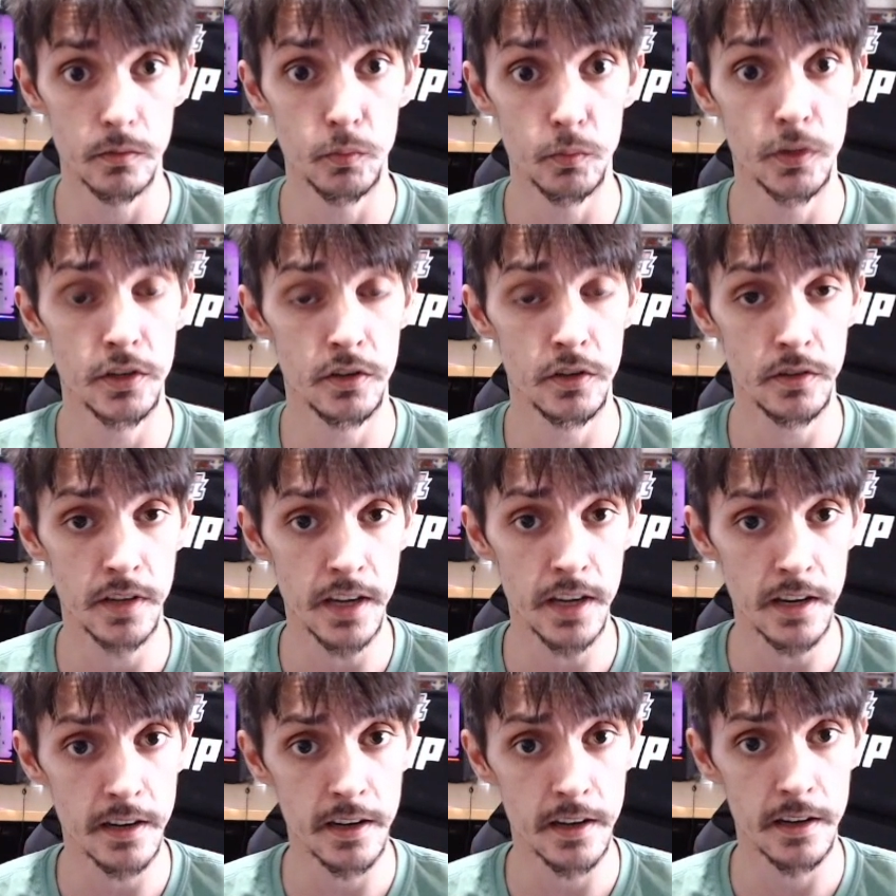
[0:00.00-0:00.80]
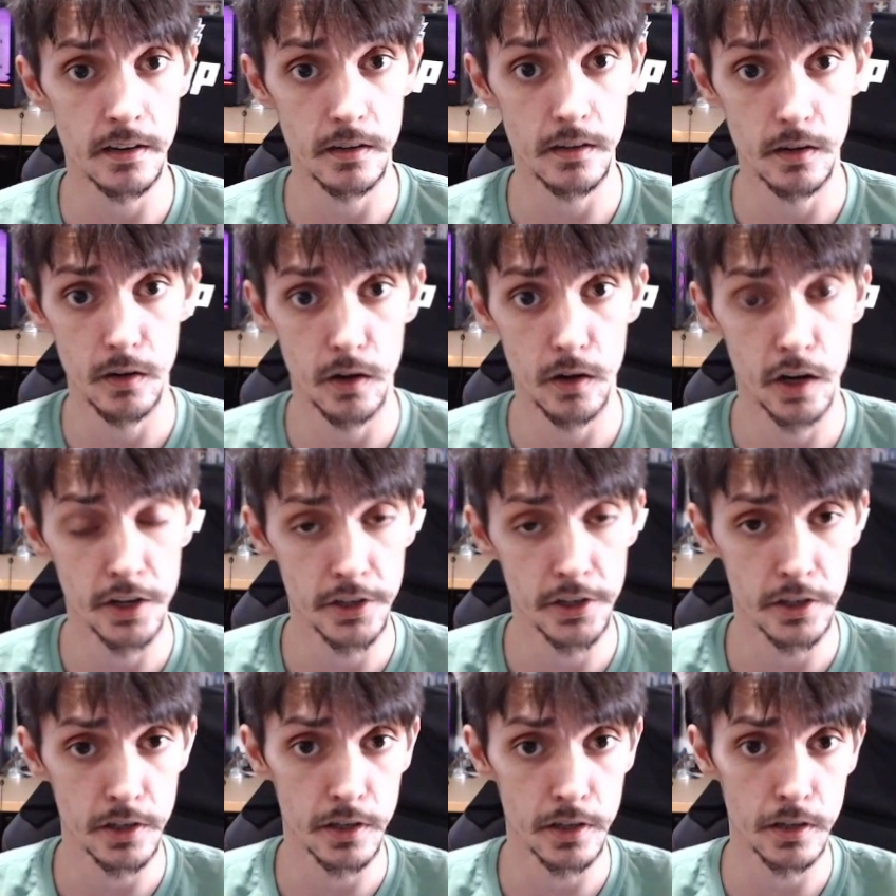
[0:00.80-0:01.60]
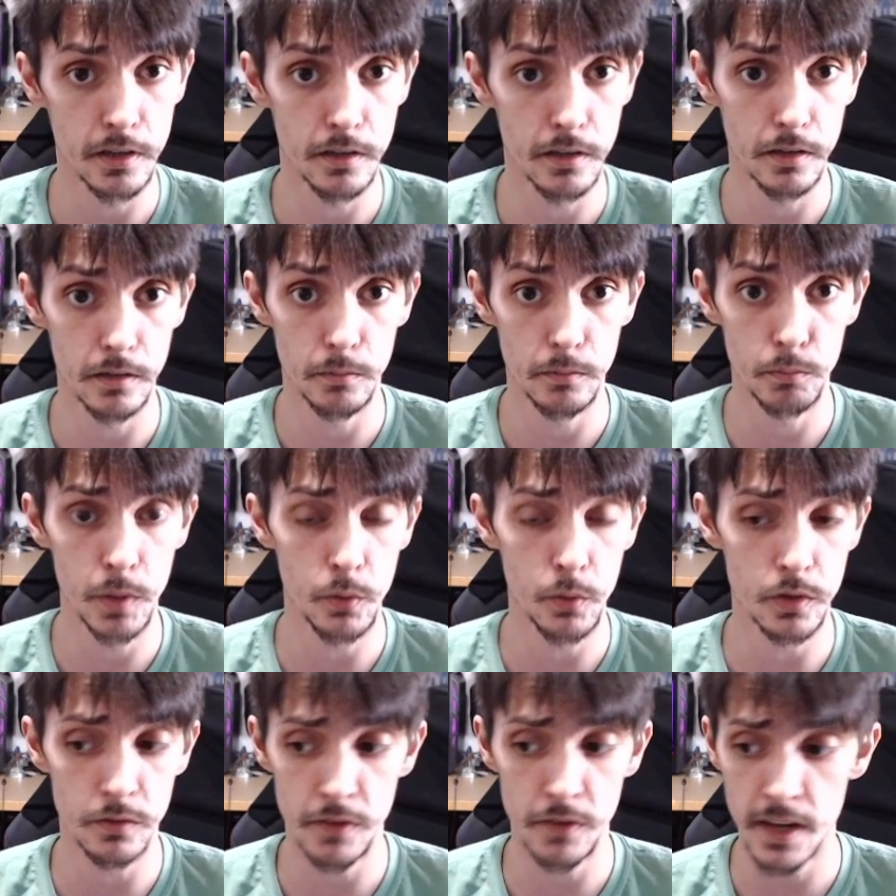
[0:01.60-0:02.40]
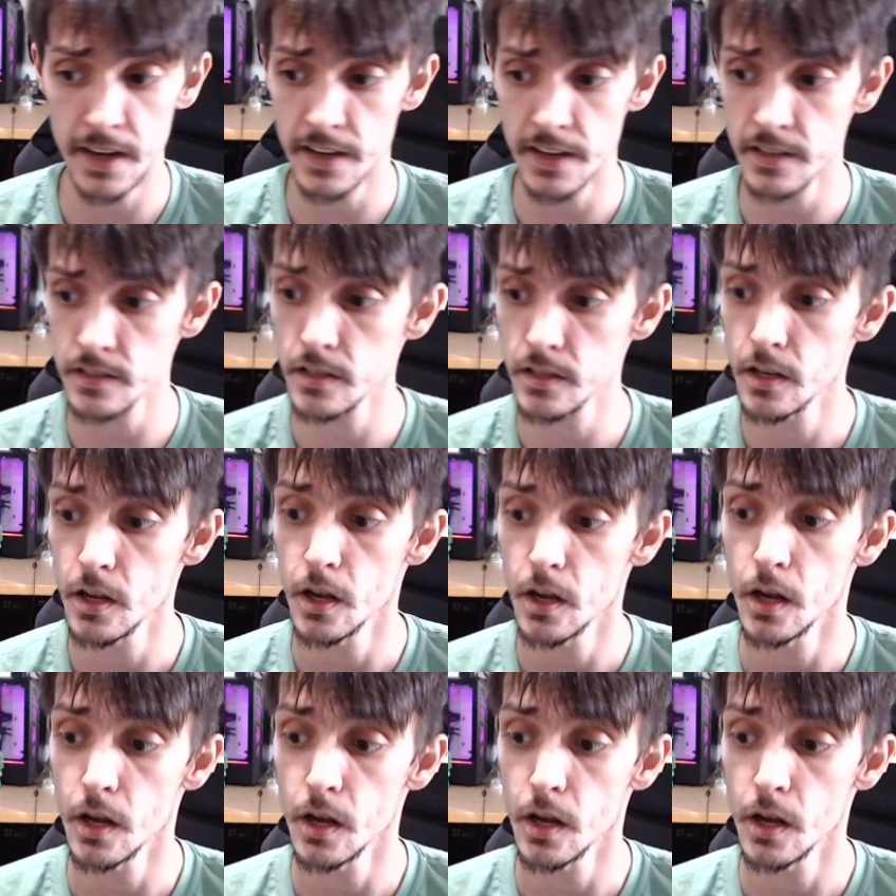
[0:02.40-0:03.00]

when you need it on your mobile device.